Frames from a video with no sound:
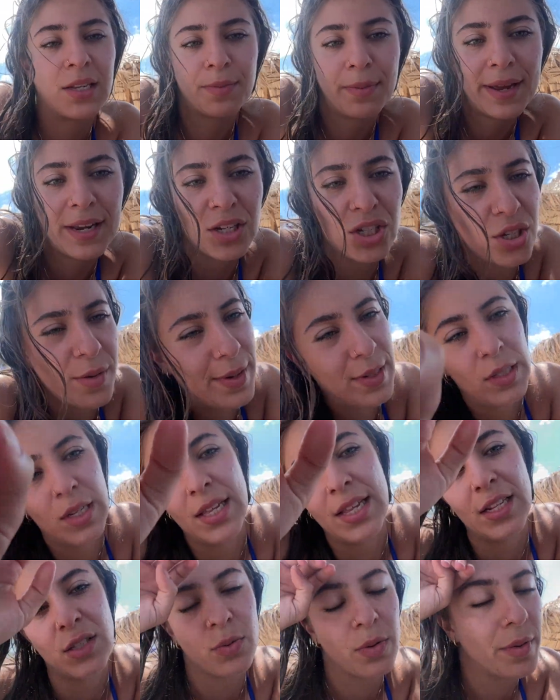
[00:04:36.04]
Beach. So basically,
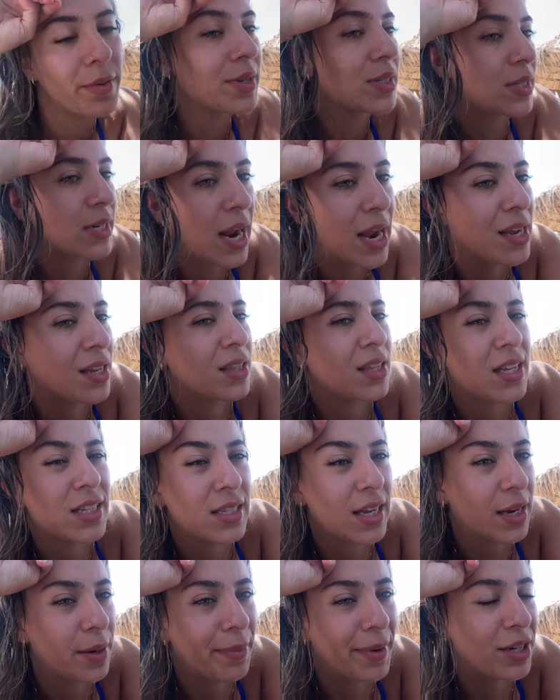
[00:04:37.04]
that's where we're staying. There's
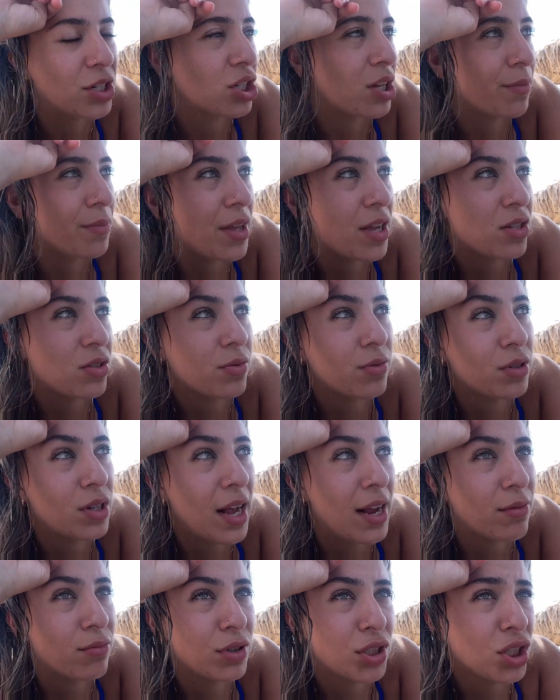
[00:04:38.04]
like a beach club there. So we're
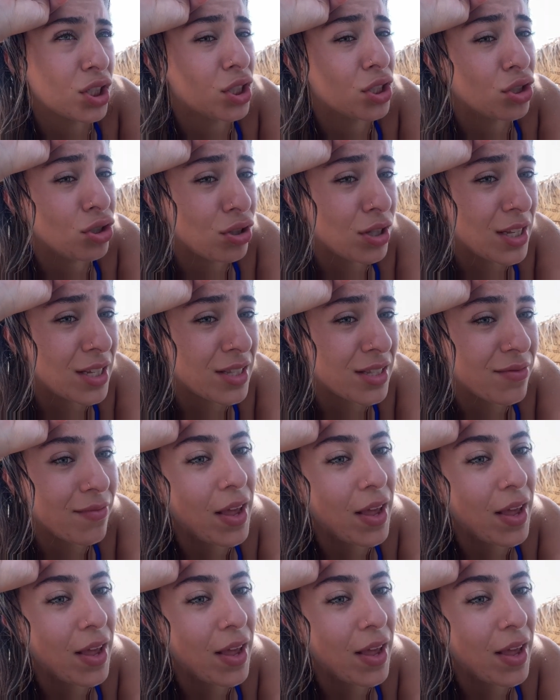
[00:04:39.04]
like, we're just going to do this.